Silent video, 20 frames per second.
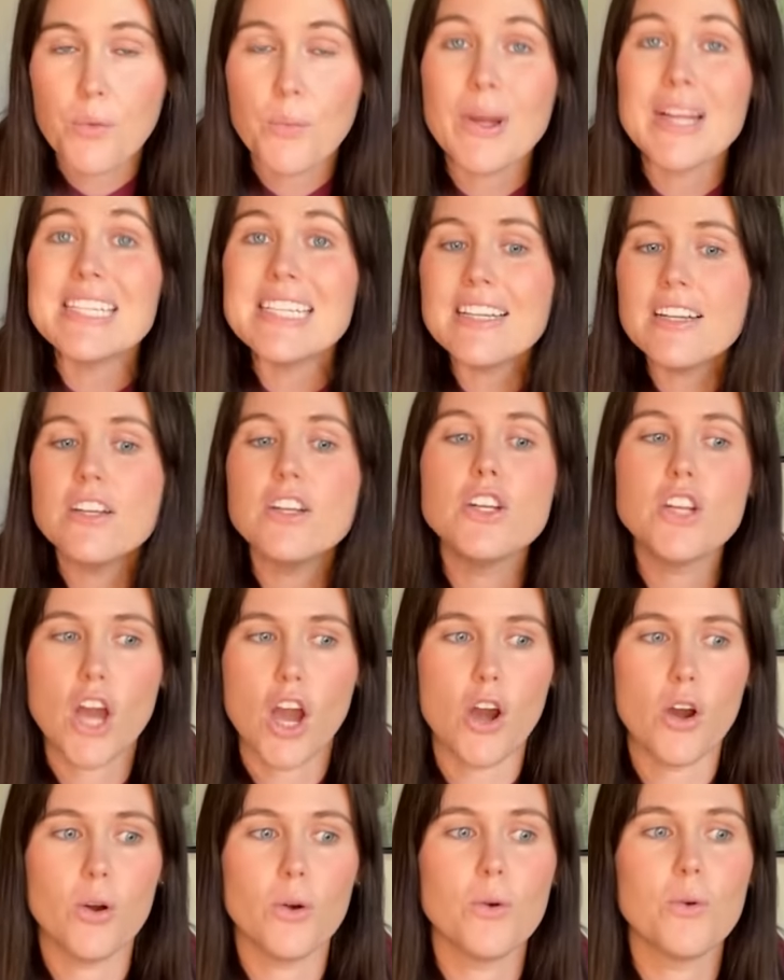we didn't
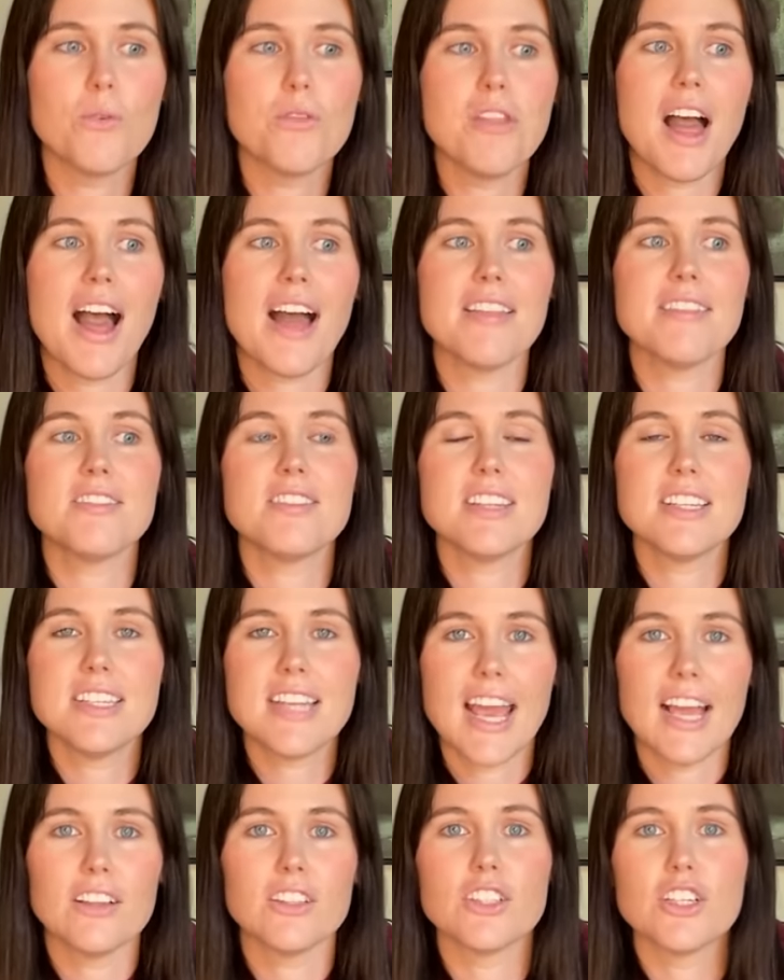know that
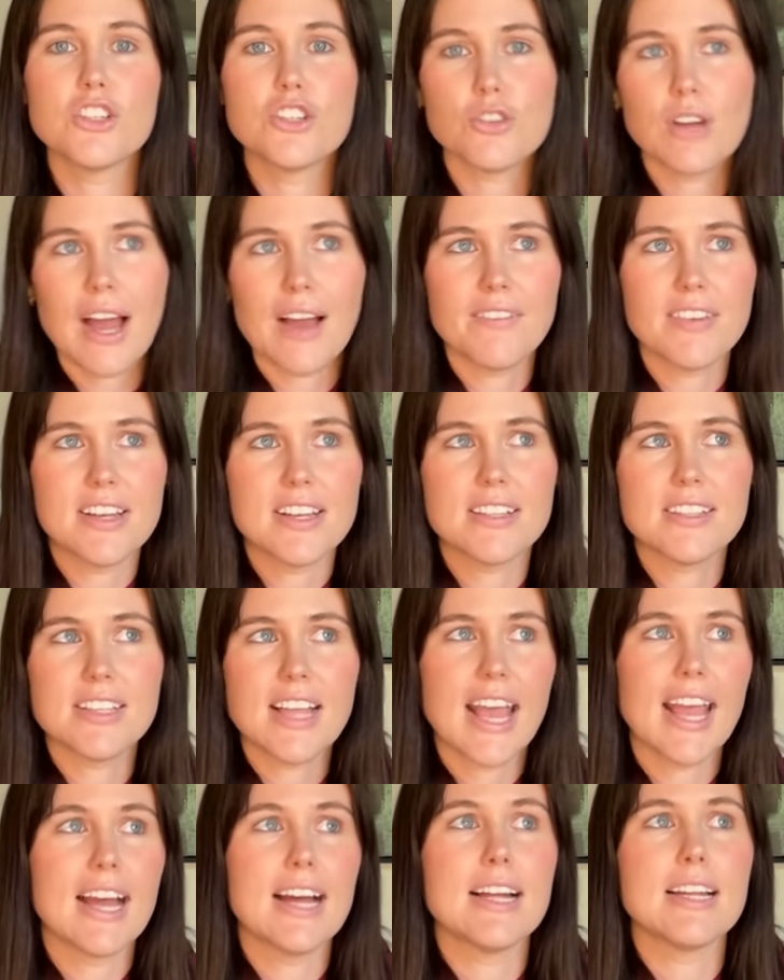Taylor and Travis
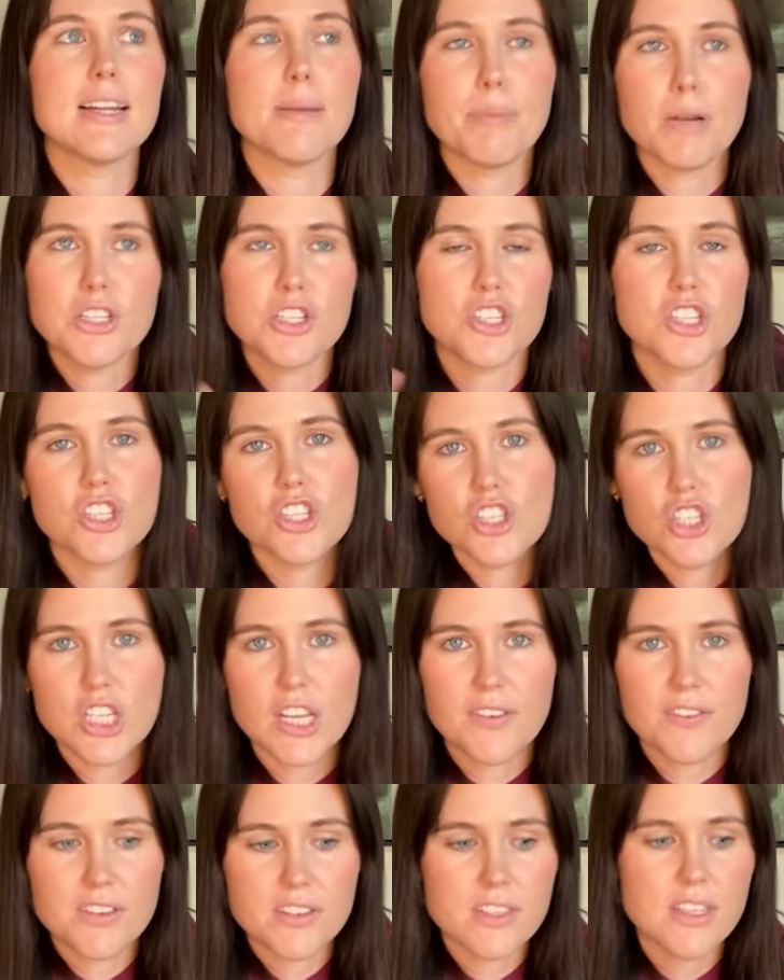and a bunch of the
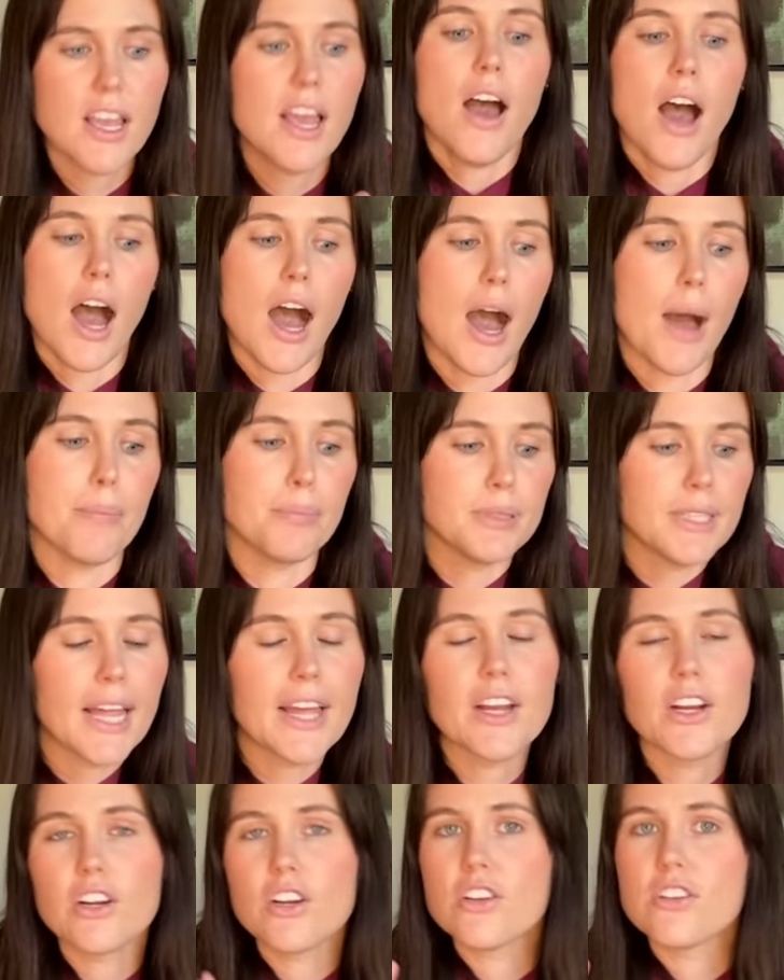Chiefs uh,
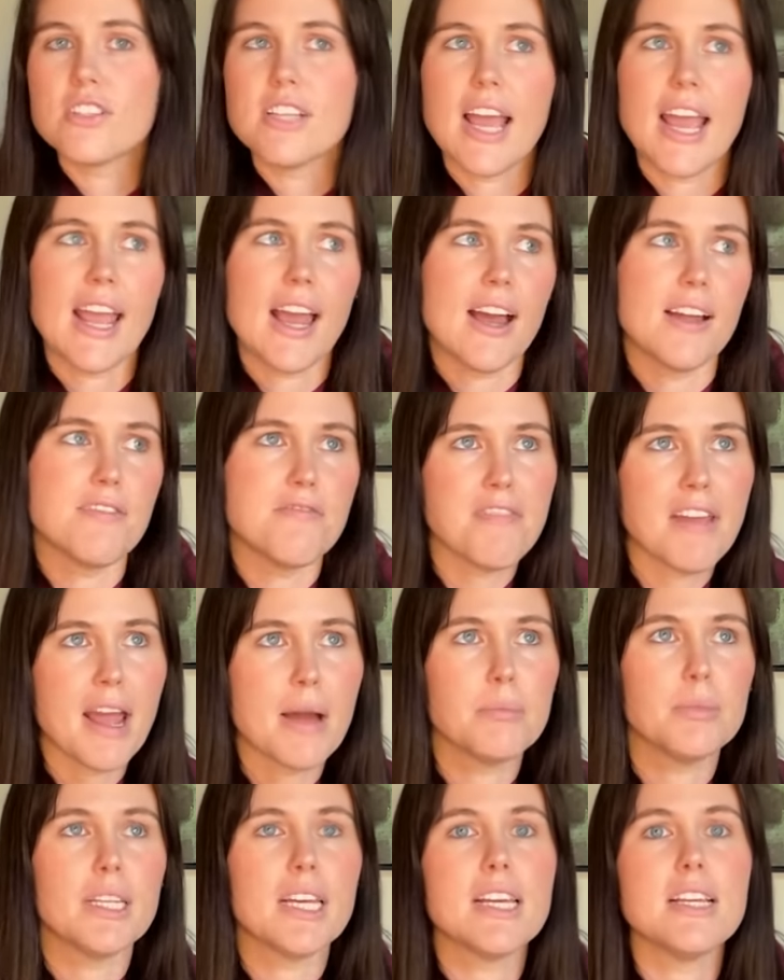players and
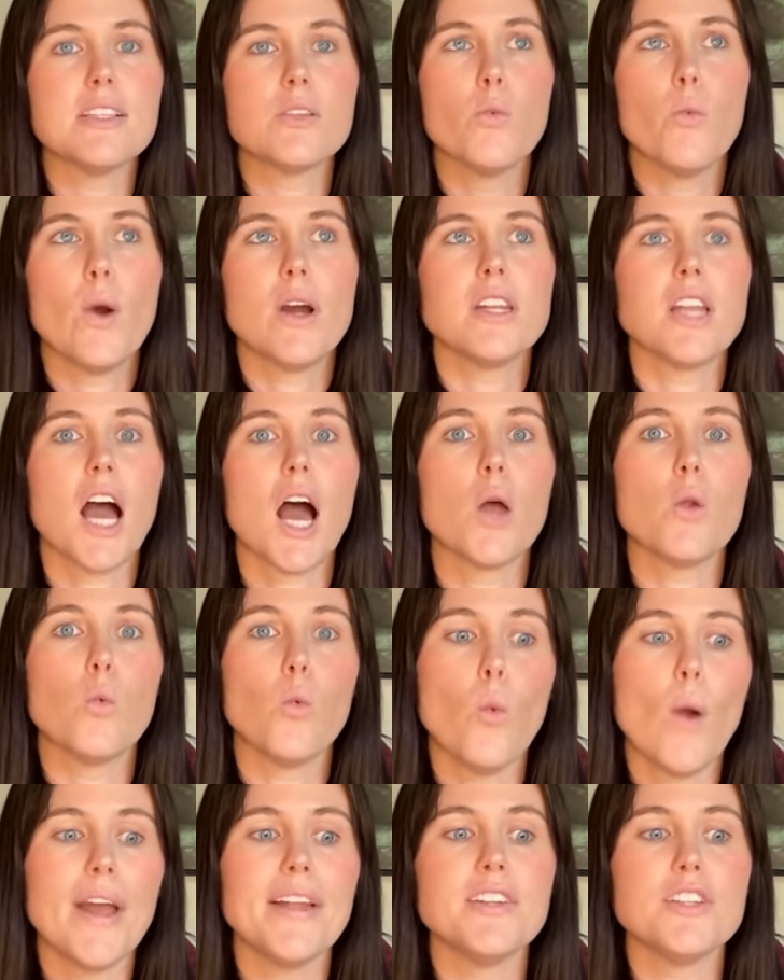families and whatnot
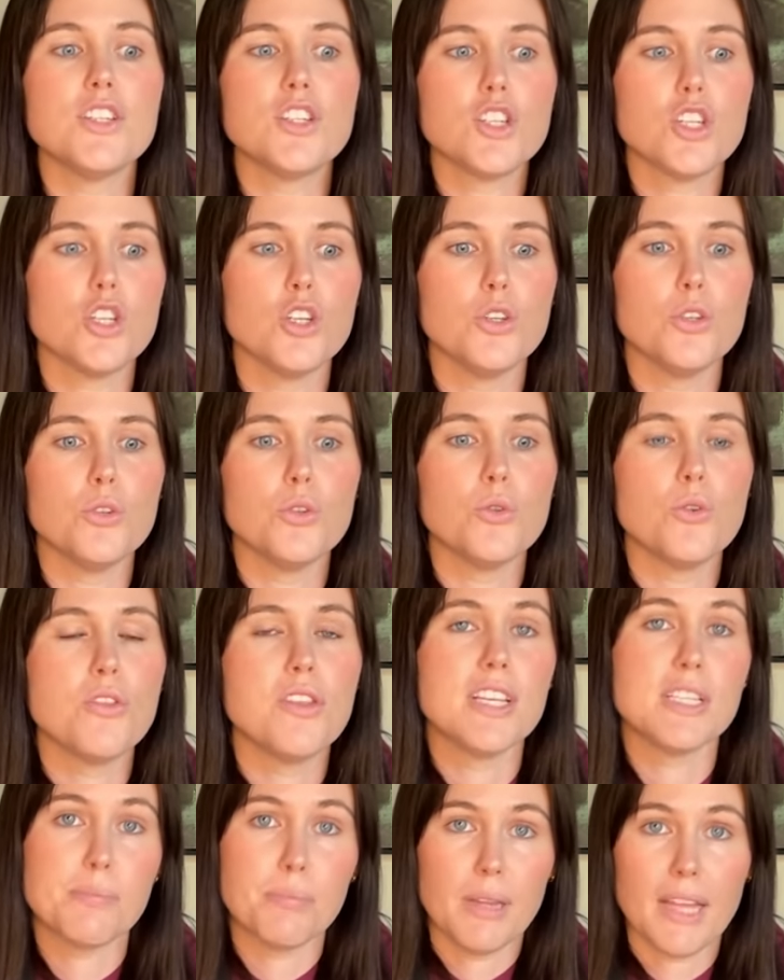went to
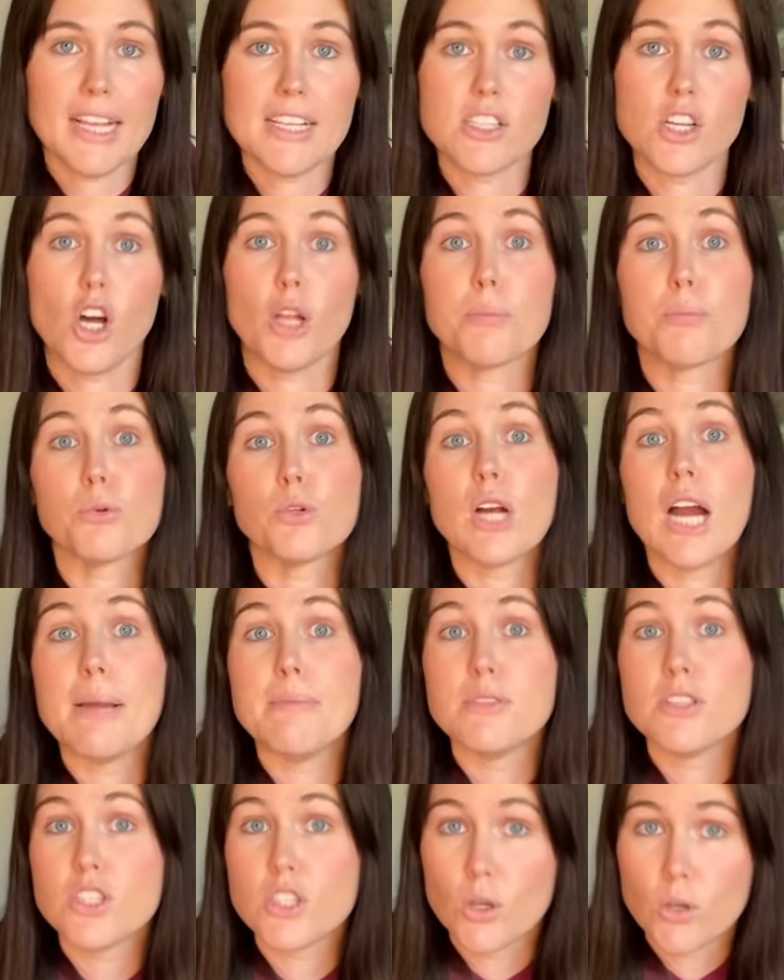this place called
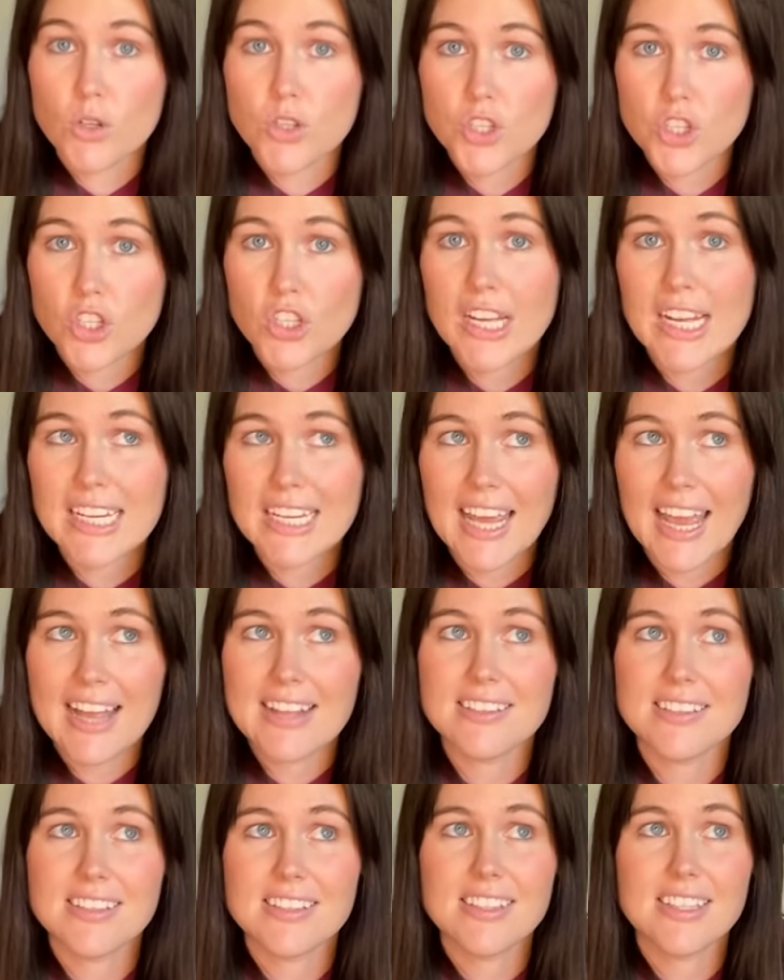Prime Social in
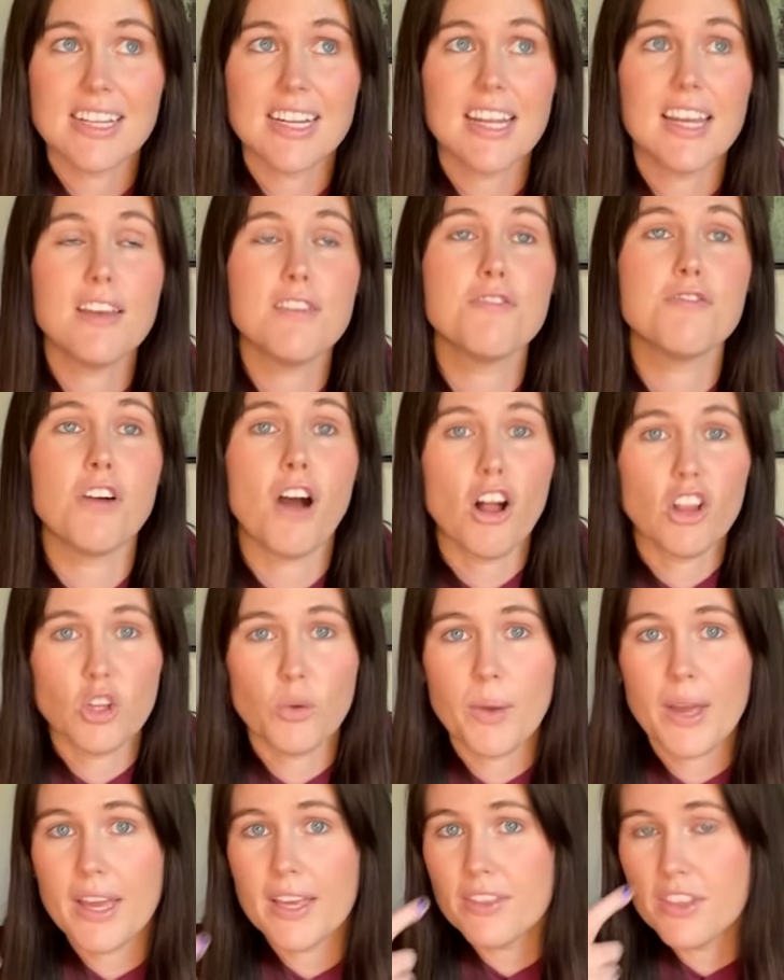Kansas City
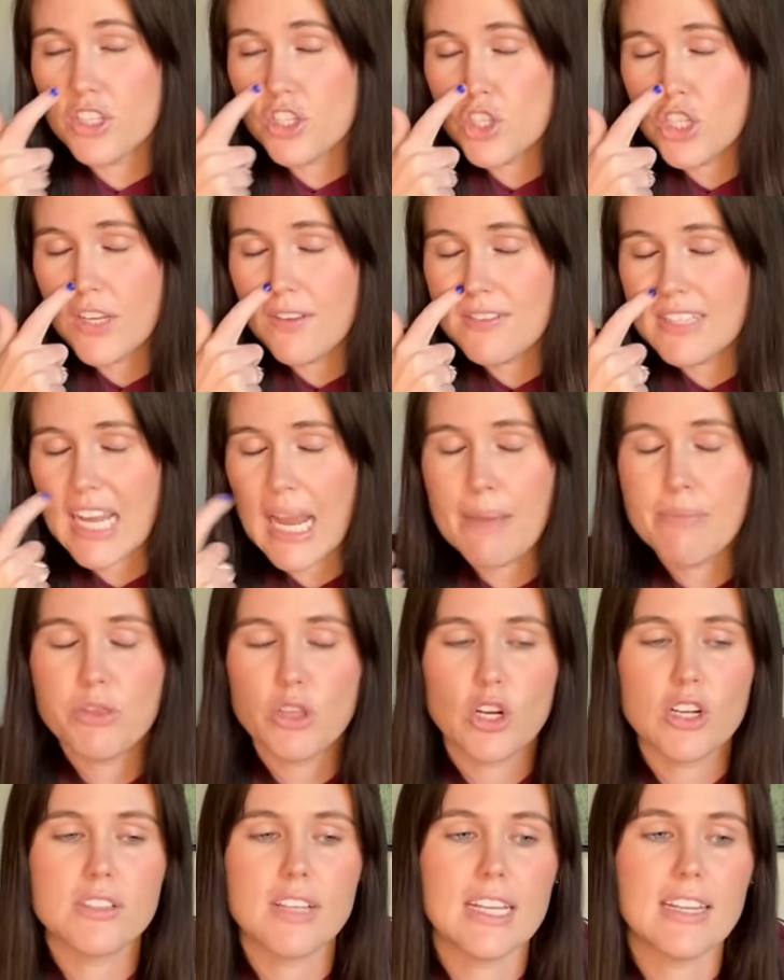following the Chiefs game
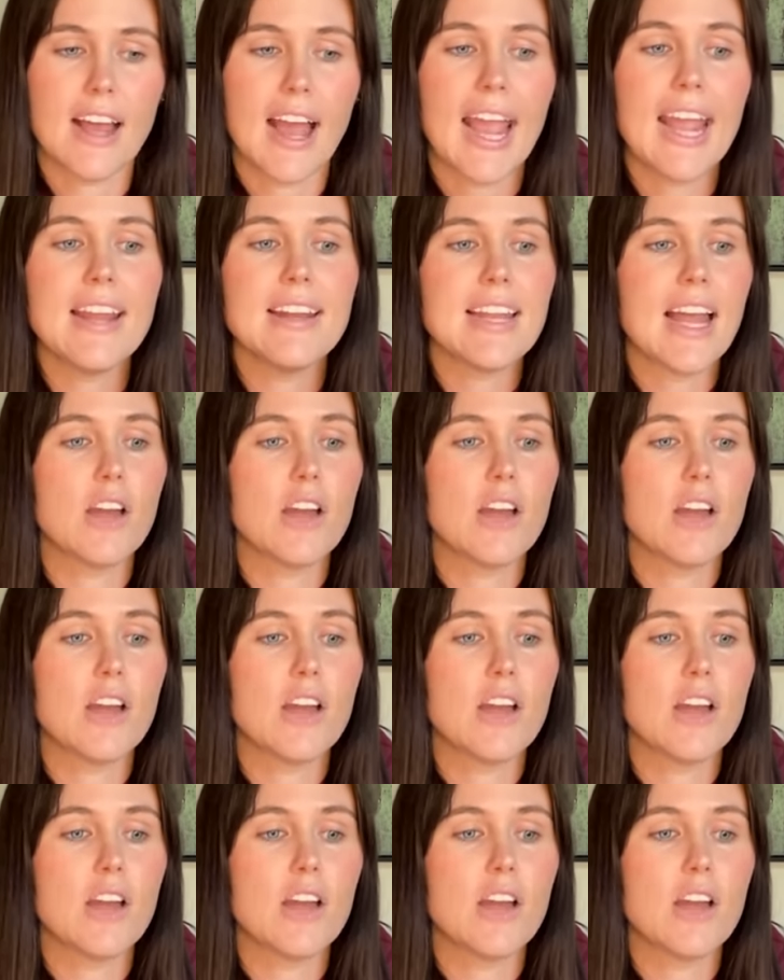Thursday night.